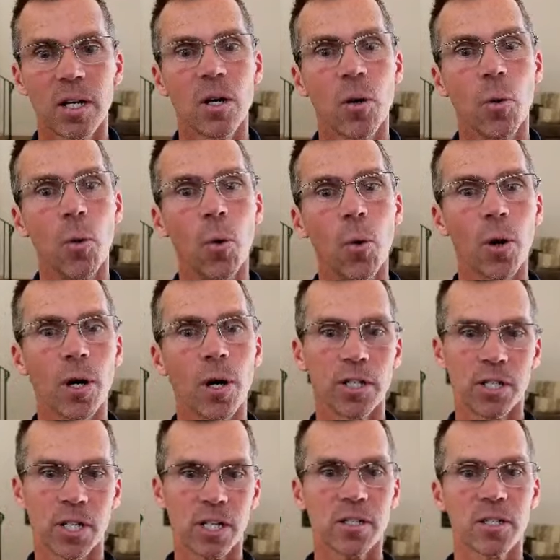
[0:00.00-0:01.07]
or
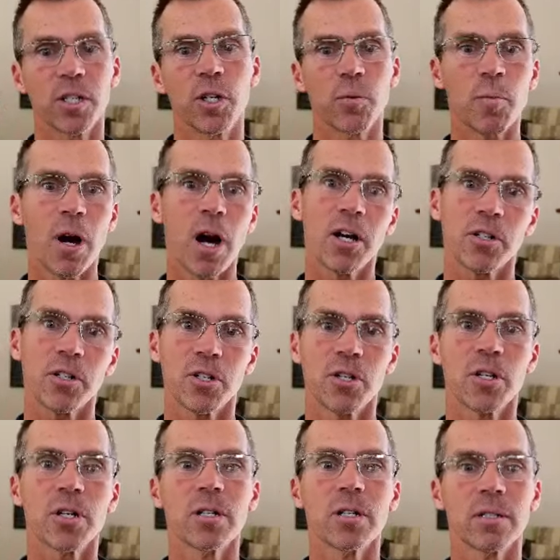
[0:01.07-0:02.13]
adjusting your
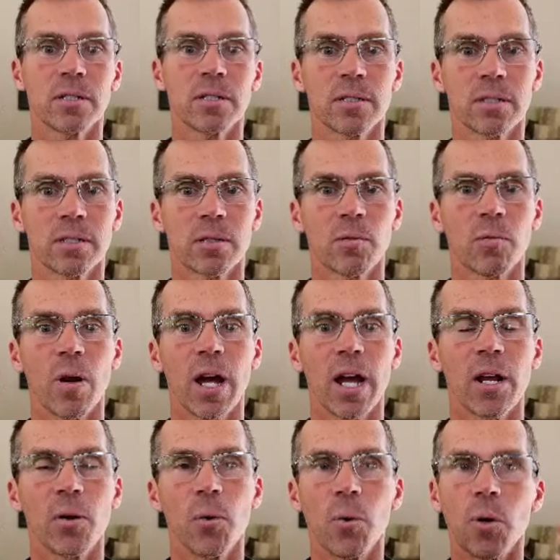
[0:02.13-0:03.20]
posture, right?
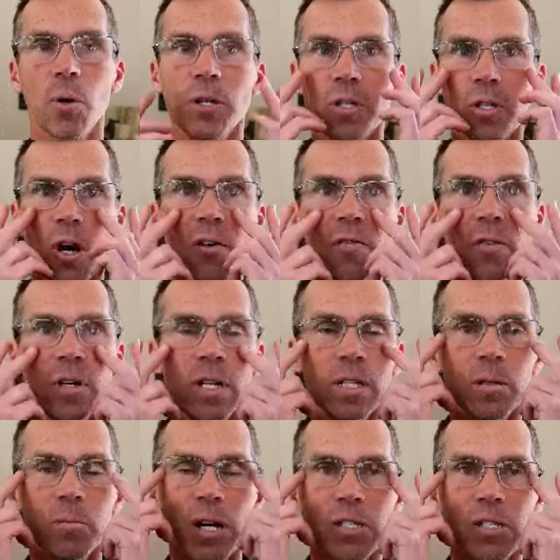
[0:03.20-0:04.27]
Or softening the
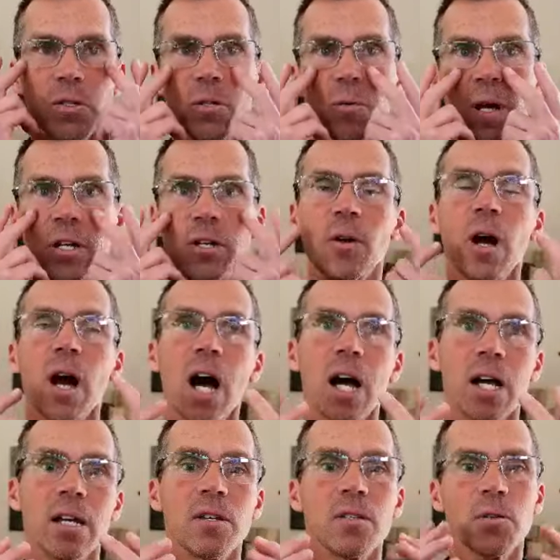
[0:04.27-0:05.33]
muscles around your
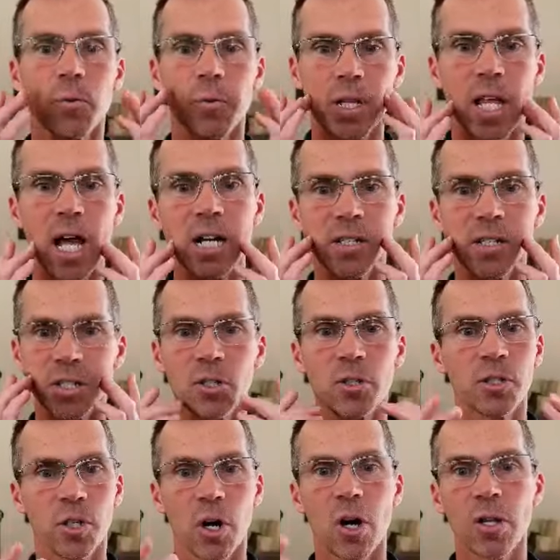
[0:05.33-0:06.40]
eyes or relaxing your
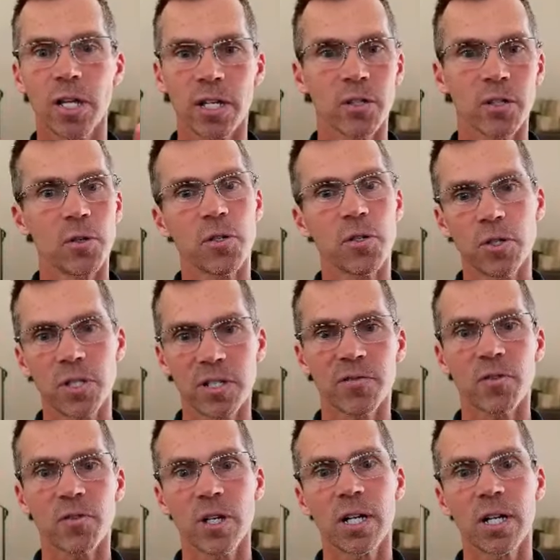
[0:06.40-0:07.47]
jaw. Like those are
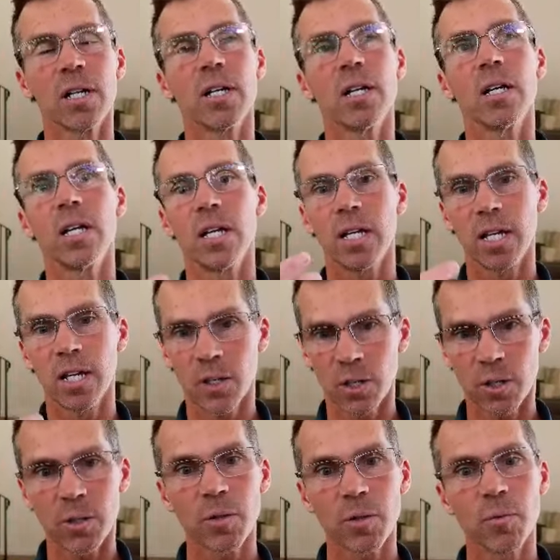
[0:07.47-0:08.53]
different
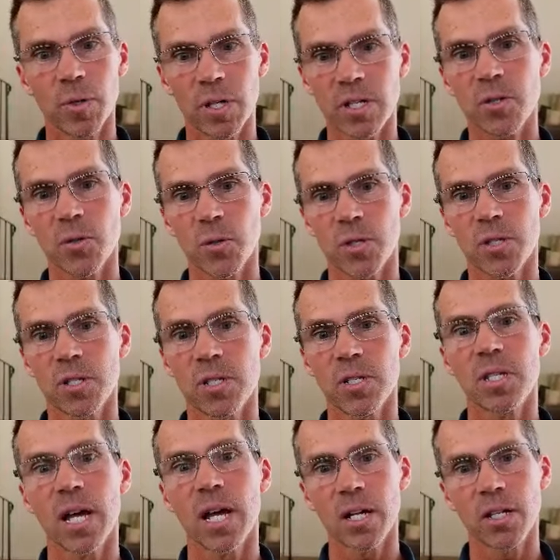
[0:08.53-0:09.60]
inner resources
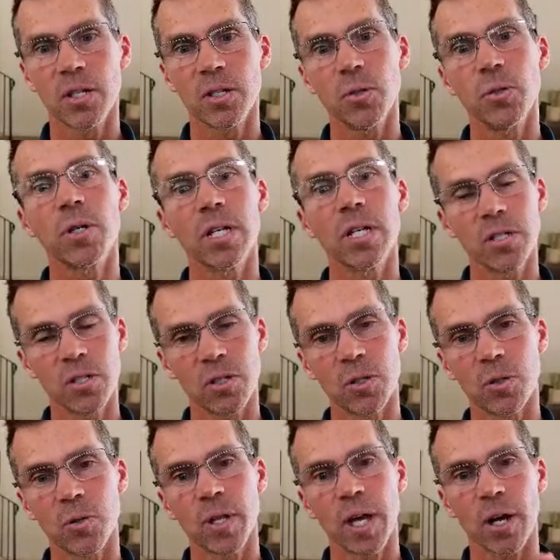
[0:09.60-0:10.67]
that you can
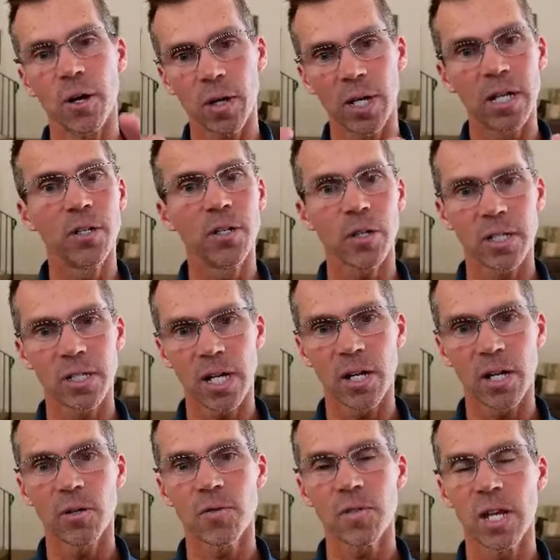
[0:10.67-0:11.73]
do that are in your
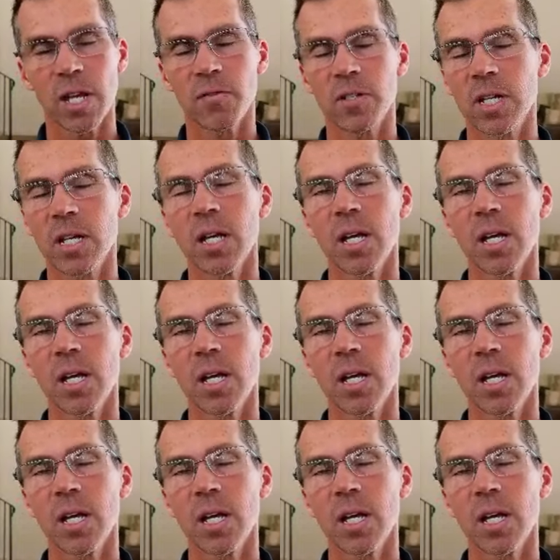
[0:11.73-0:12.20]
container of safety.